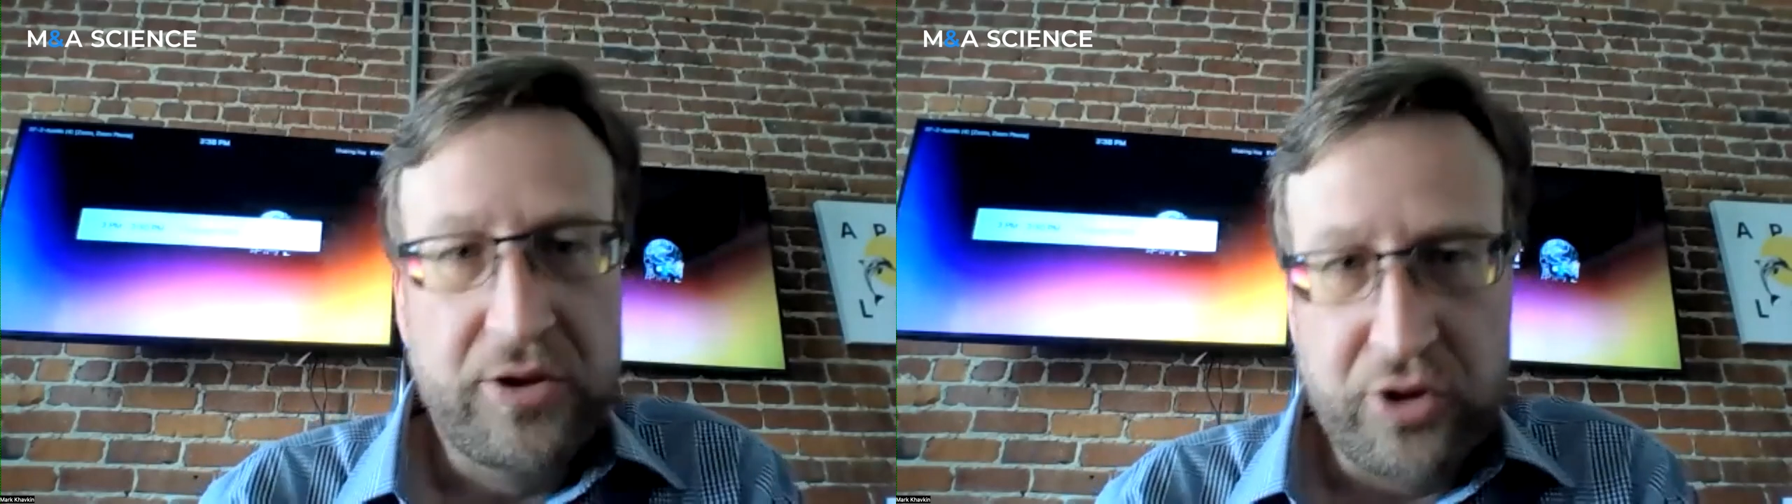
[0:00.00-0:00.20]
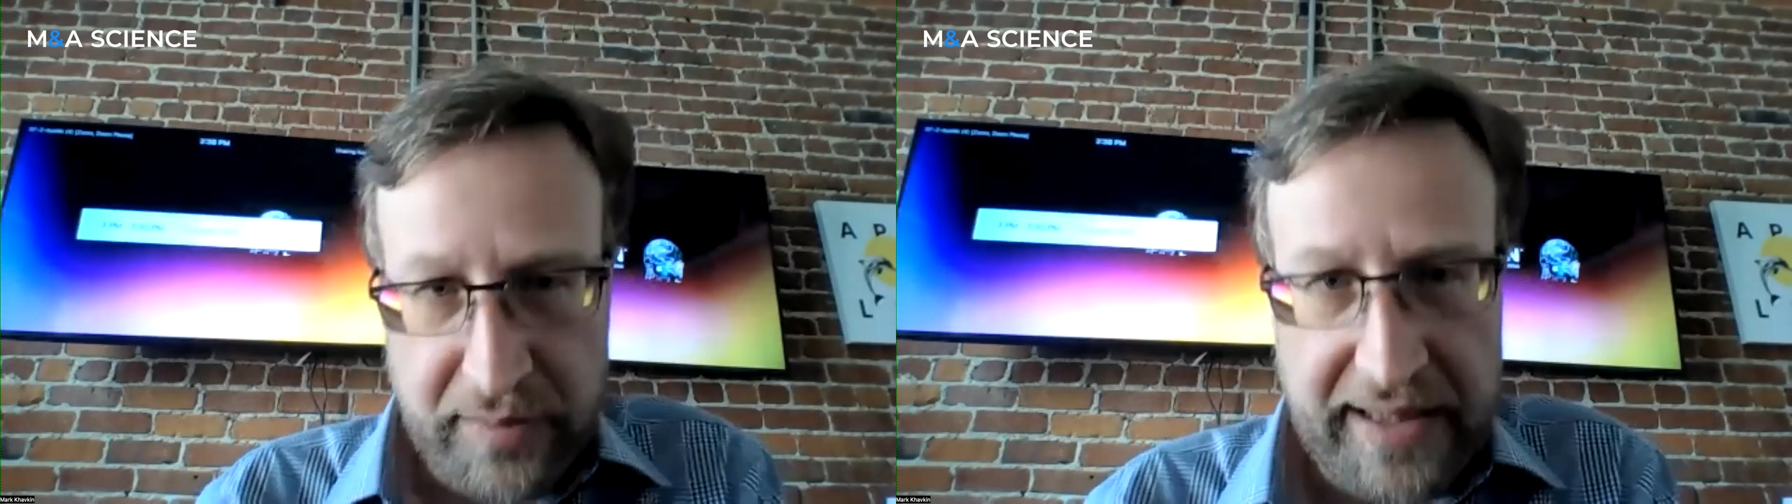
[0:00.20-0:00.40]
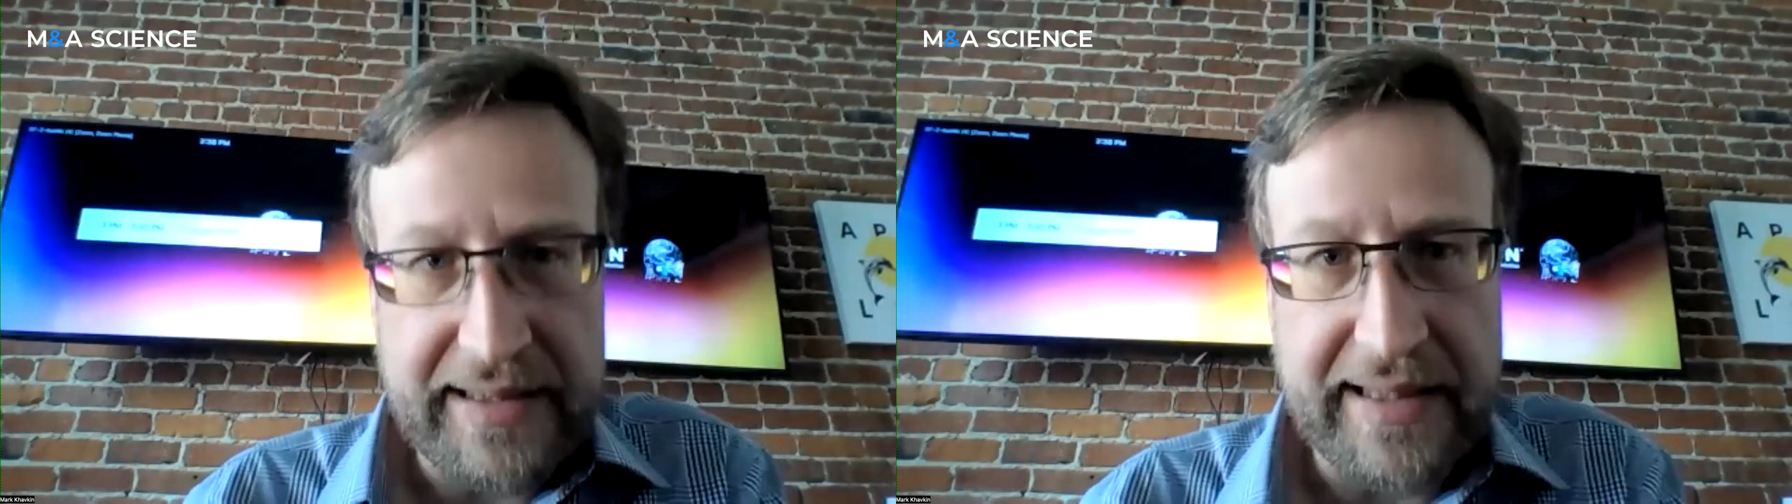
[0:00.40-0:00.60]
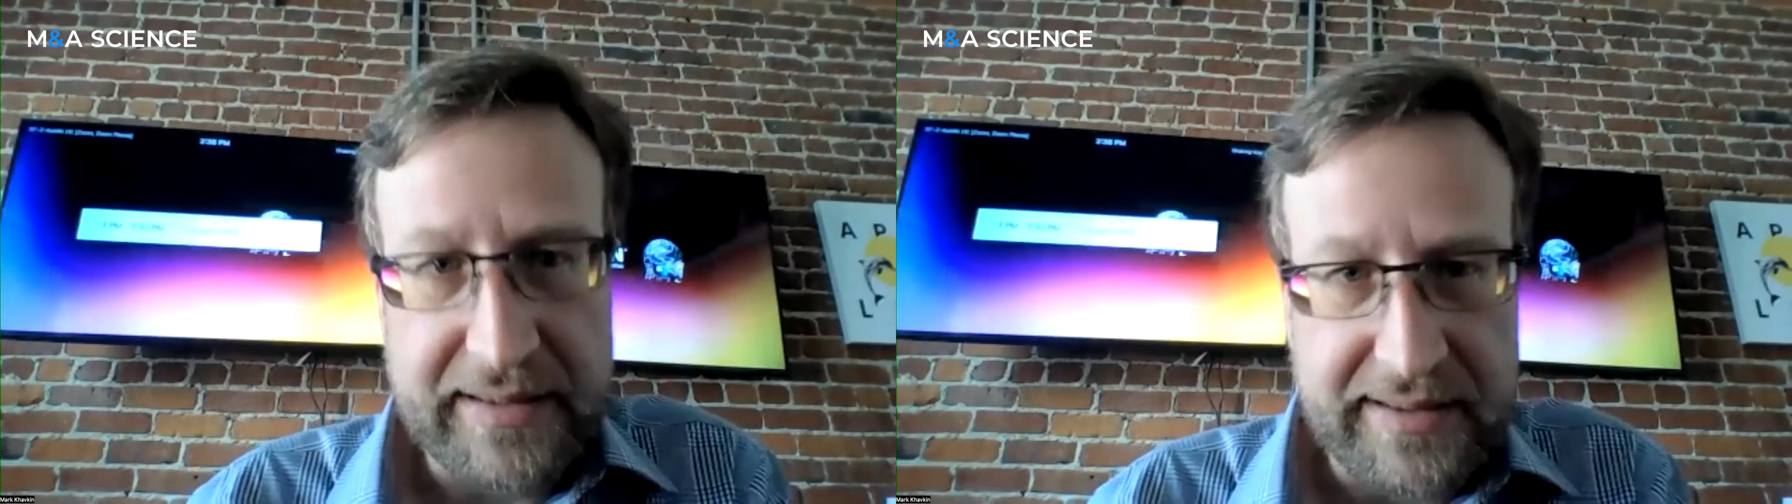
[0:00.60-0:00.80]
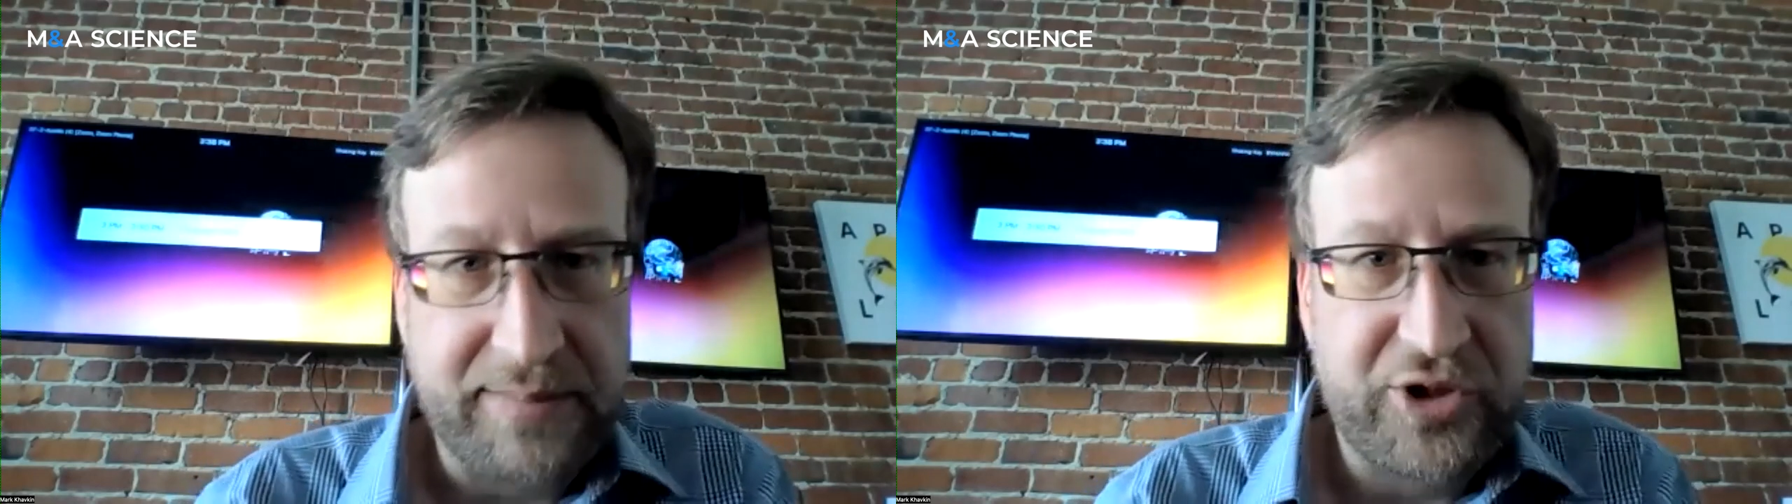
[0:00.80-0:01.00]
You may
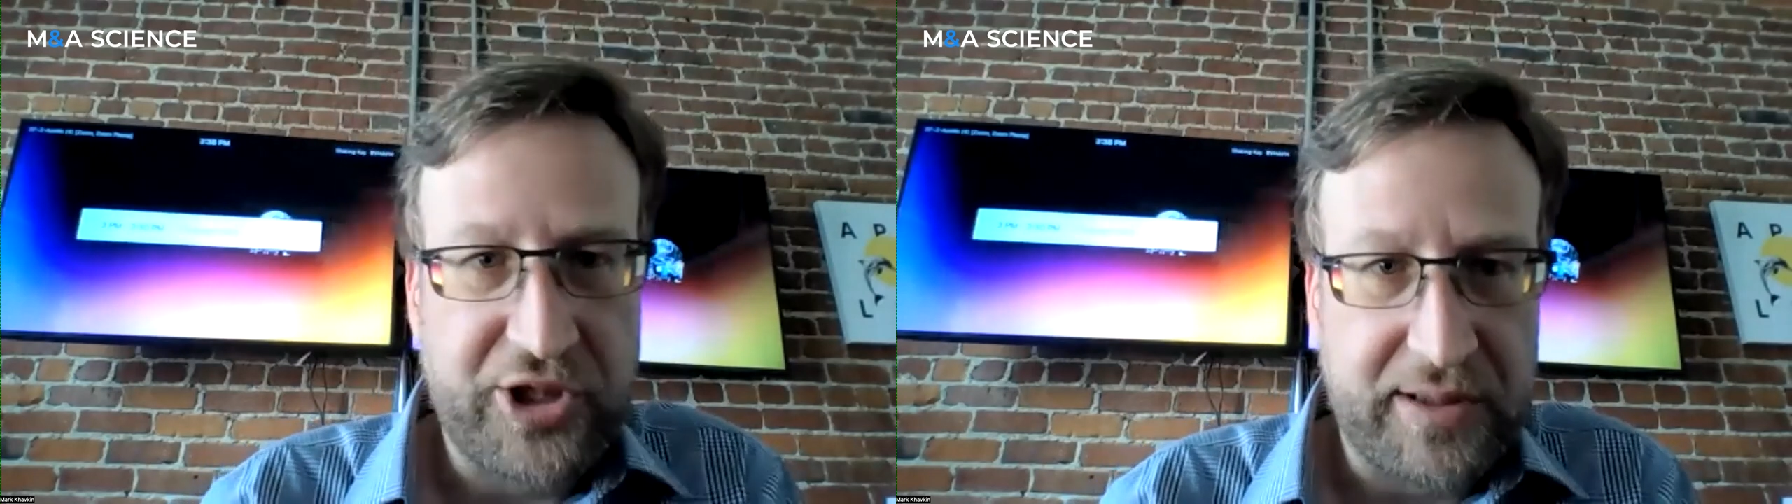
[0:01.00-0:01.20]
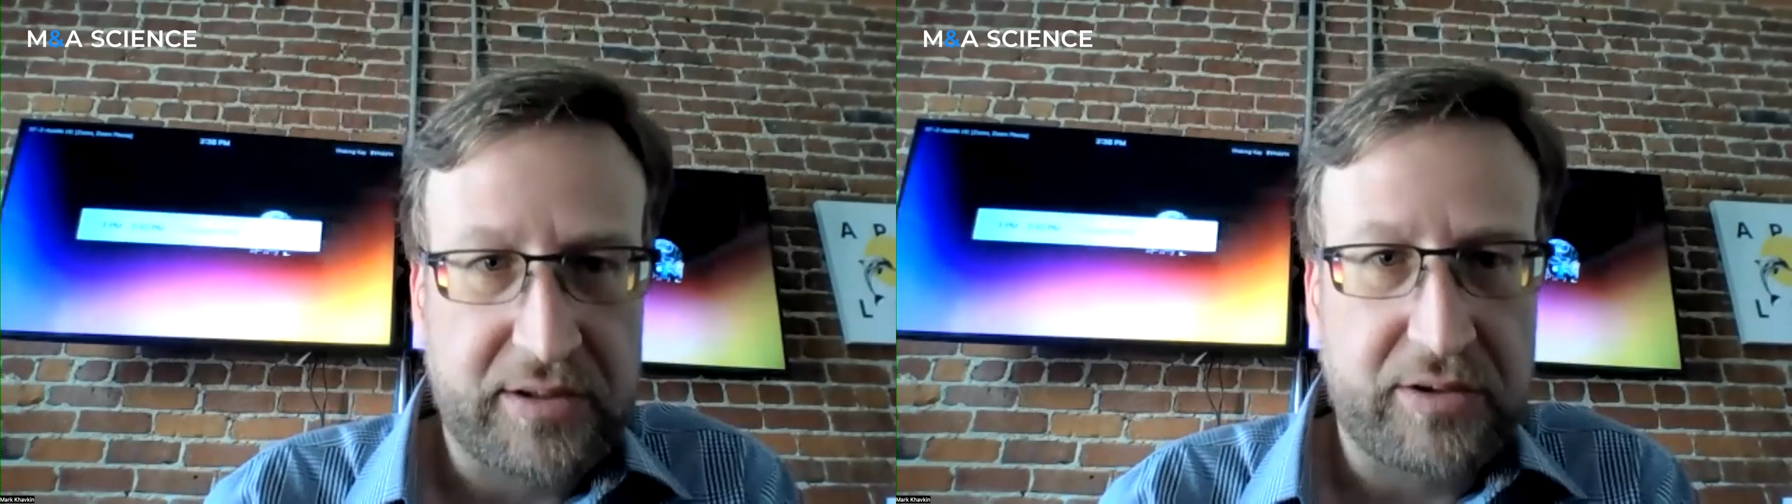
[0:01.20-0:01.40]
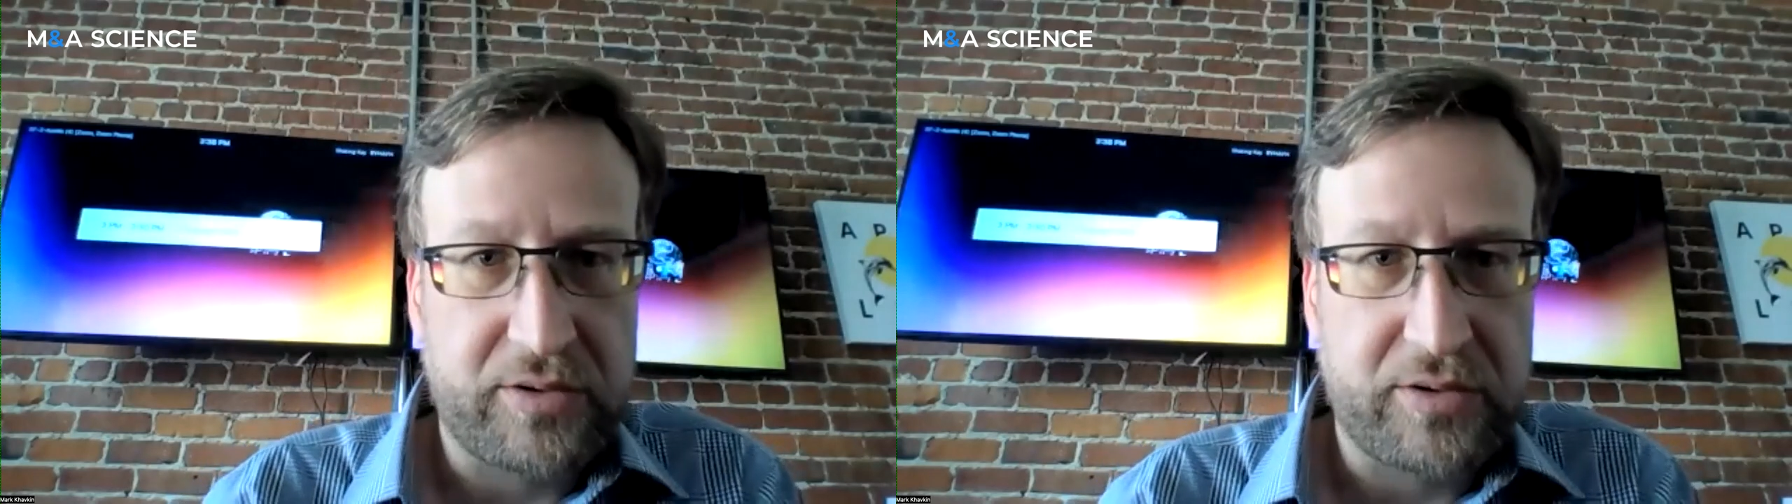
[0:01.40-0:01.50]
cut some checks